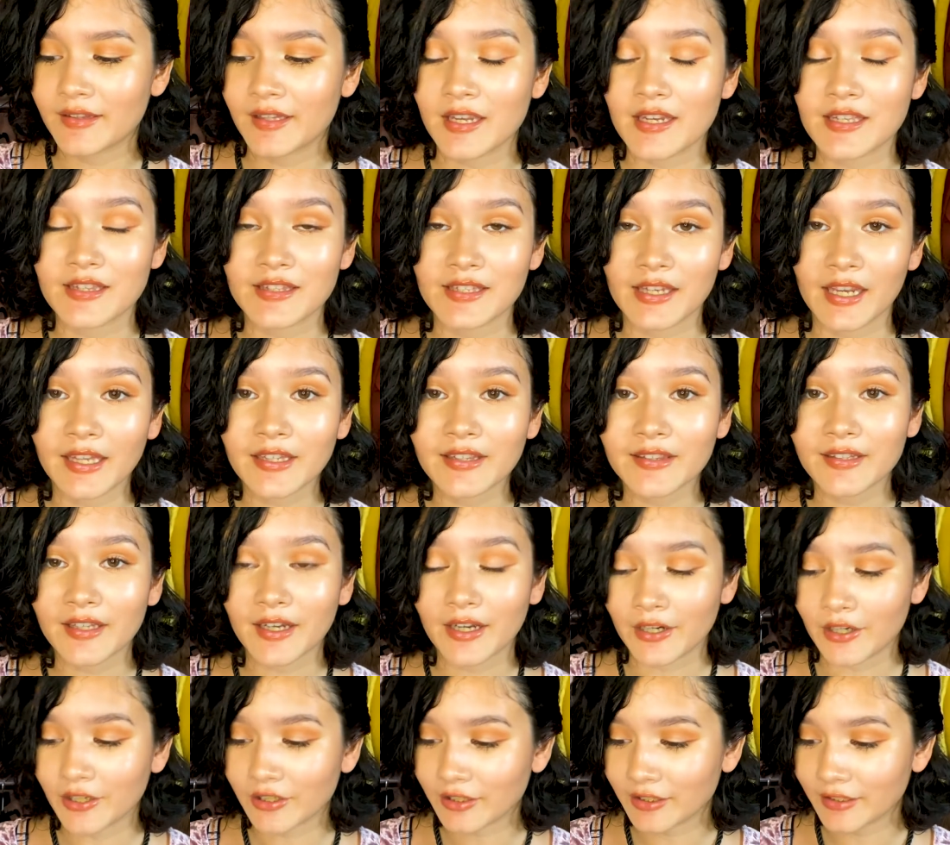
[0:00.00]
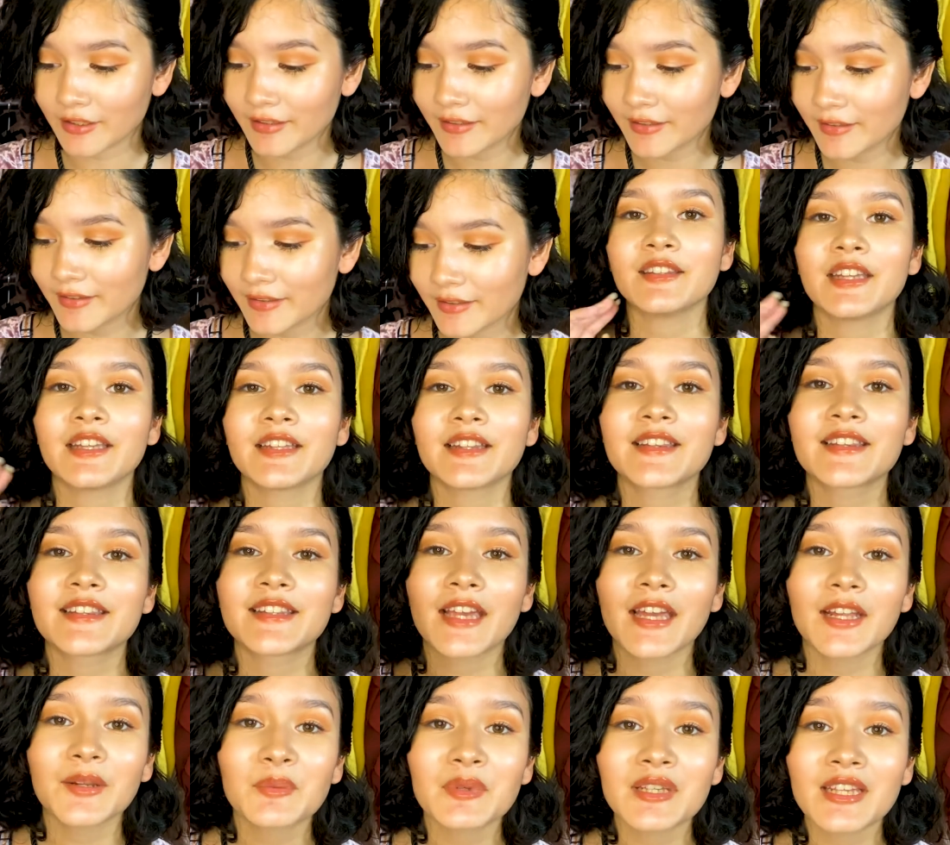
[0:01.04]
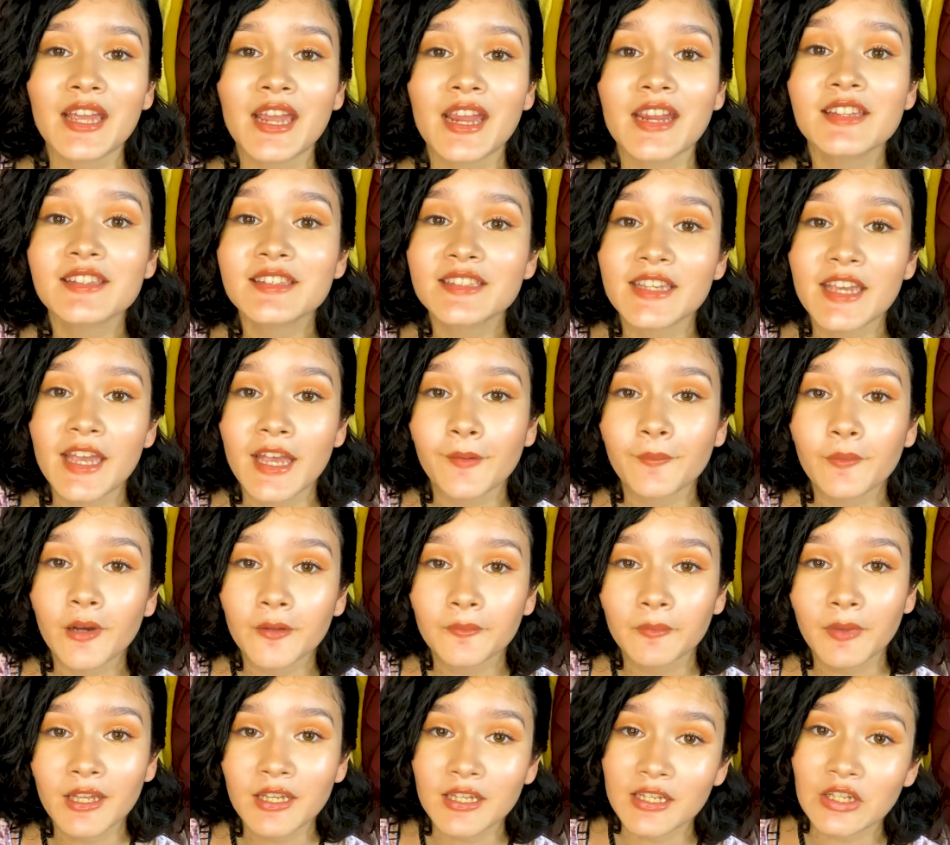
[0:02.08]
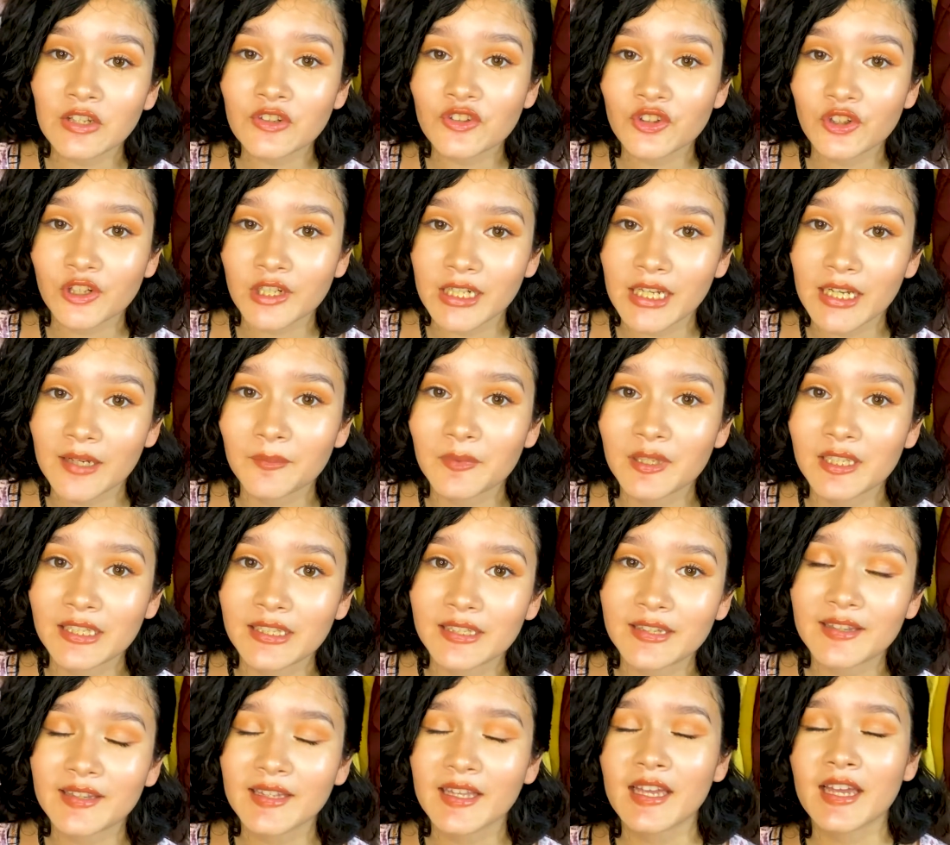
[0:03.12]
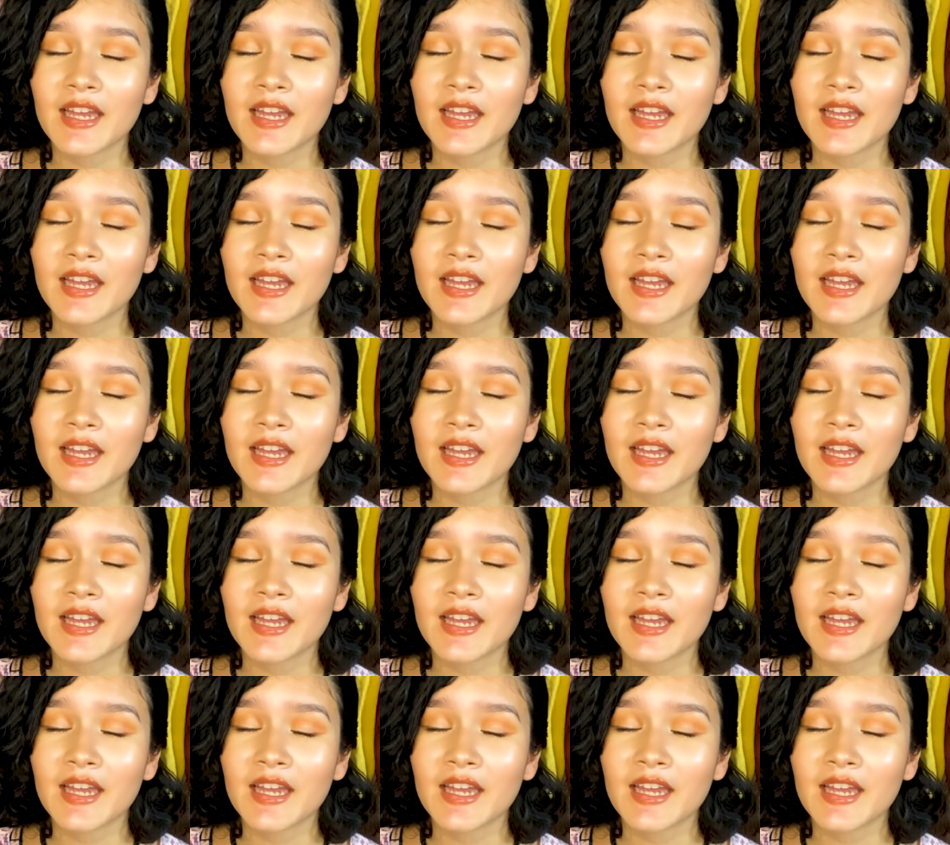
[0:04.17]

a dance artist, then send me a DM on my Instagram. It's